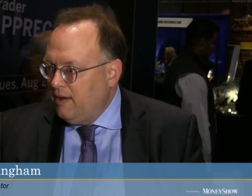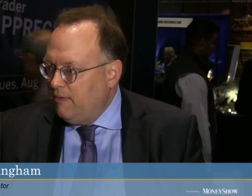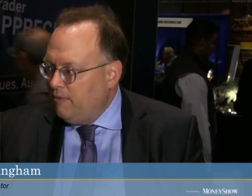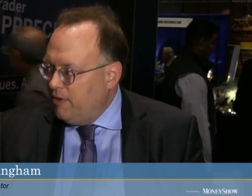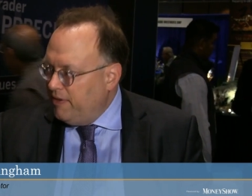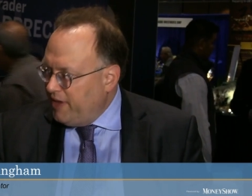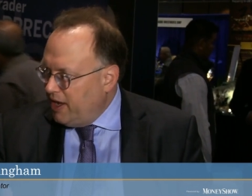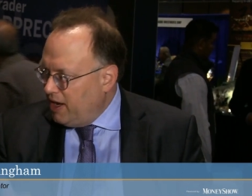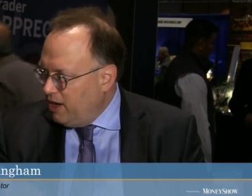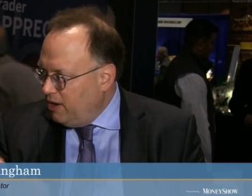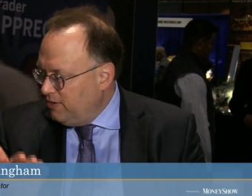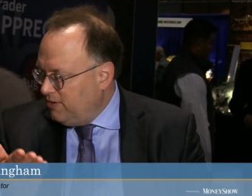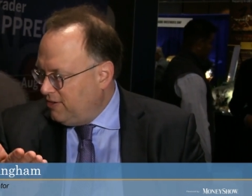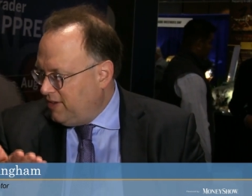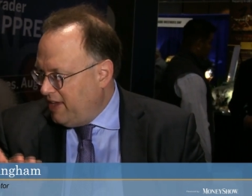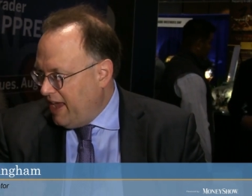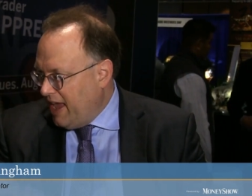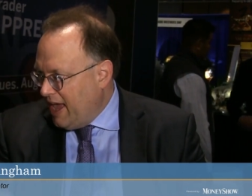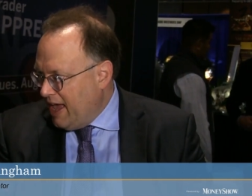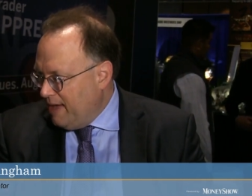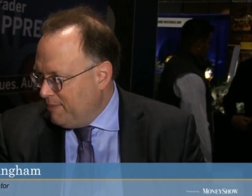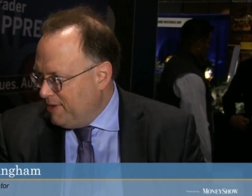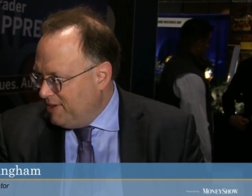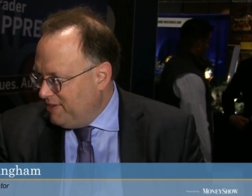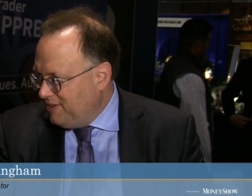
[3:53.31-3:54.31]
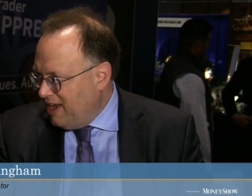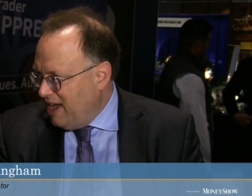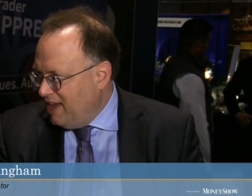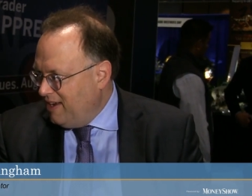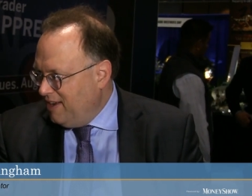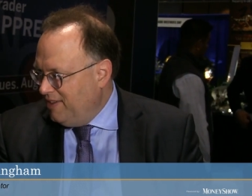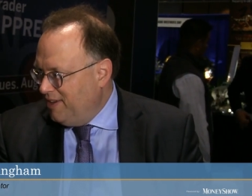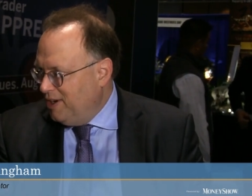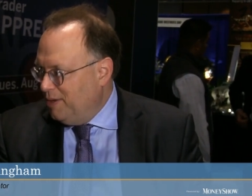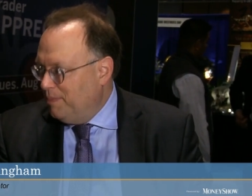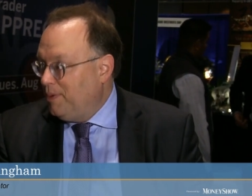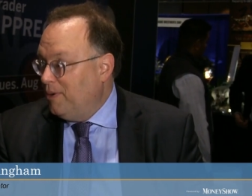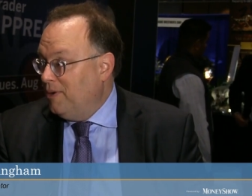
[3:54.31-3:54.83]
When they don't see Amazon
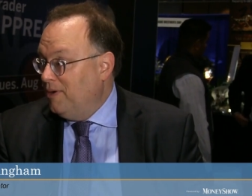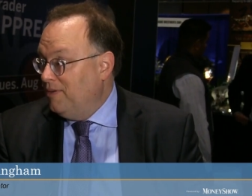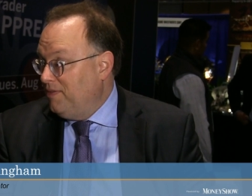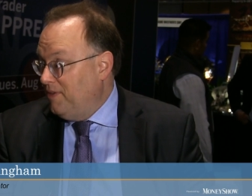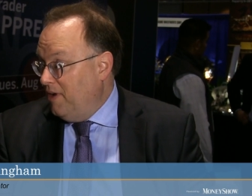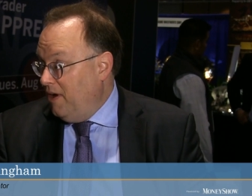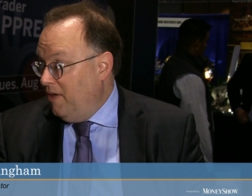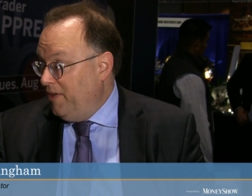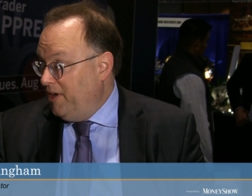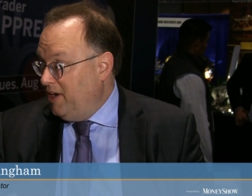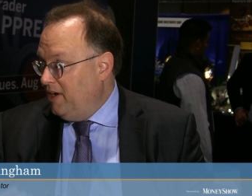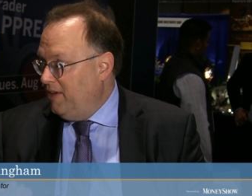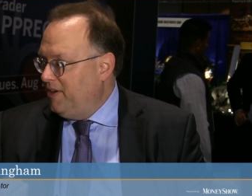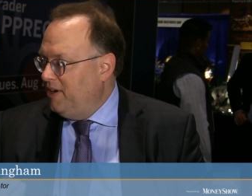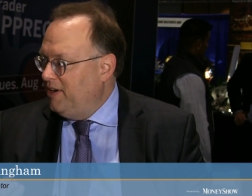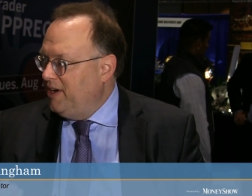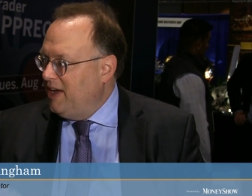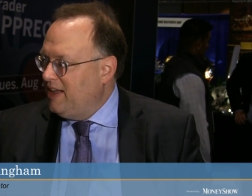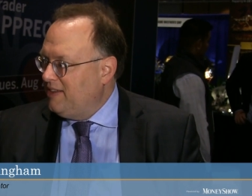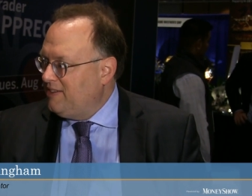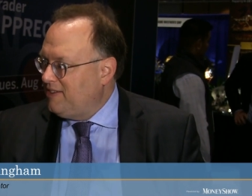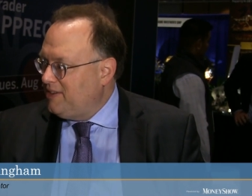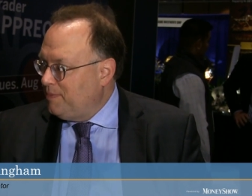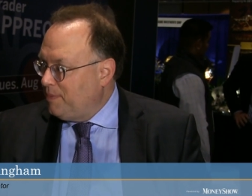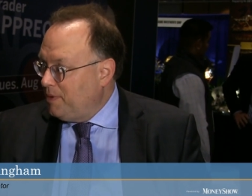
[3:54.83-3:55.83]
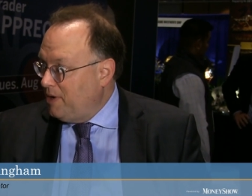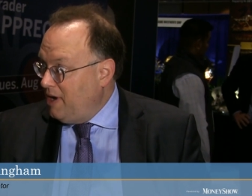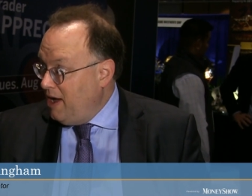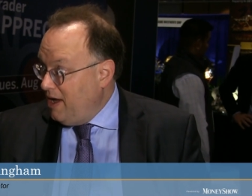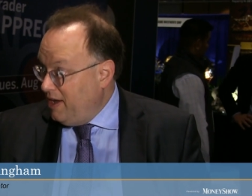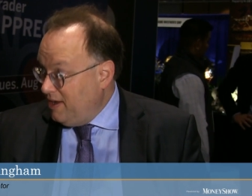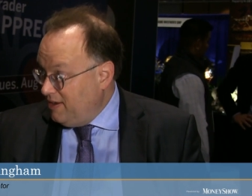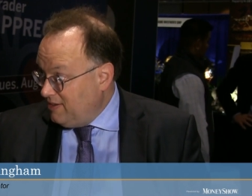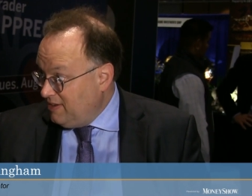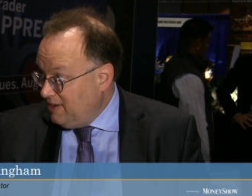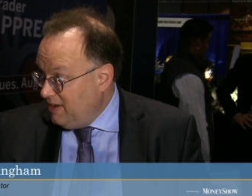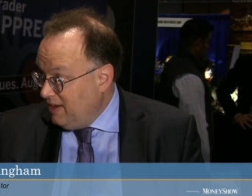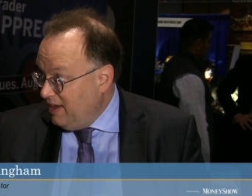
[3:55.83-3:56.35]
in their portfolio, they're not
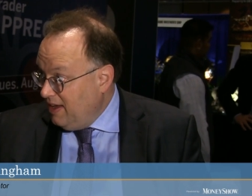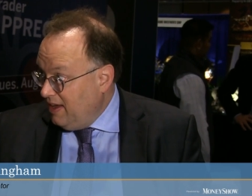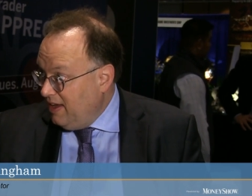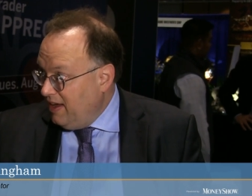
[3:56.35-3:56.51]
surprised.